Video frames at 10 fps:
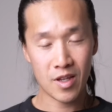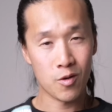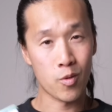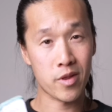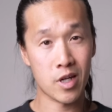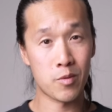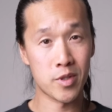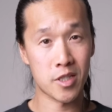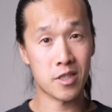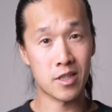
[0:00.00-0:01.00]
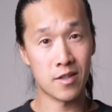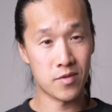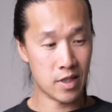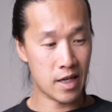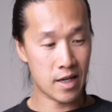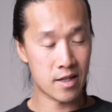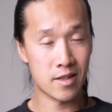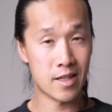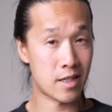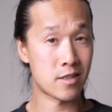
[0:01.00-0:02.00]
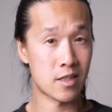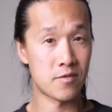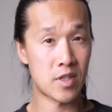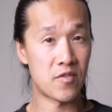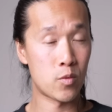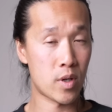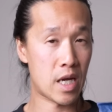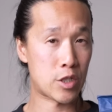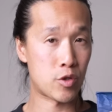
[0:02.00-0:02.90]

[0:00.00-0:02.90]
with cut resistant gloves and latex gloves if you want extra